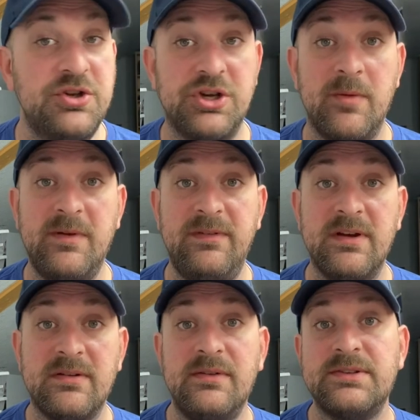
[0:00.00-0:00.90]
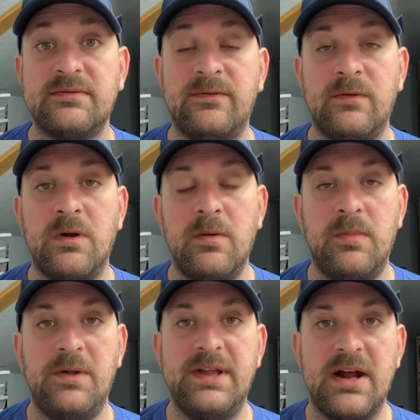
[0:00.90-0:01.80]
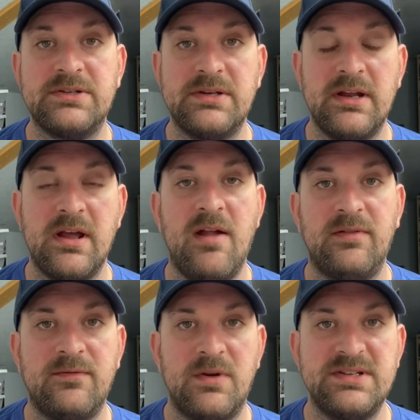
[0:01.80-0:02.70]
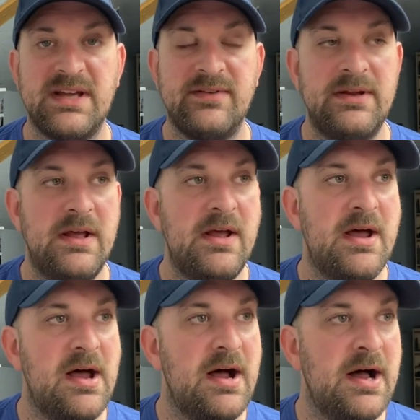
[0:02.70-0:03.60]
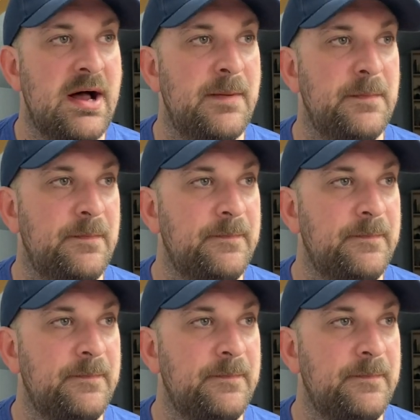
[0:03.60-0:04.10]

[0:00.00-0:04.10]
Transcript: German vehicles for Bolt Action and conflict 47. Um,